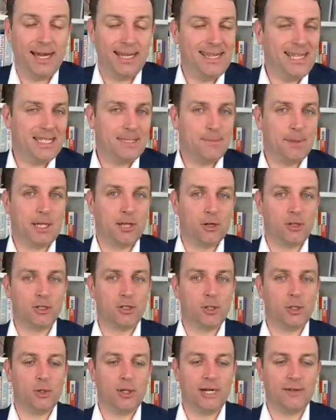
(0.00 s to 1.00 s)
And that's because
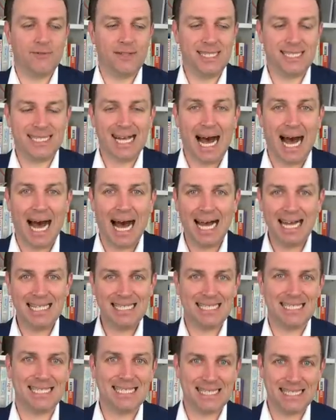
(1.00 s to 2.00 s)
you have this high
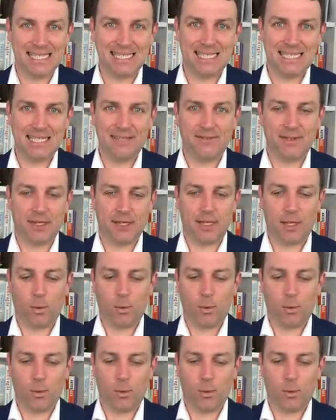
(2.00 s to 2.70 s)
sensitivity.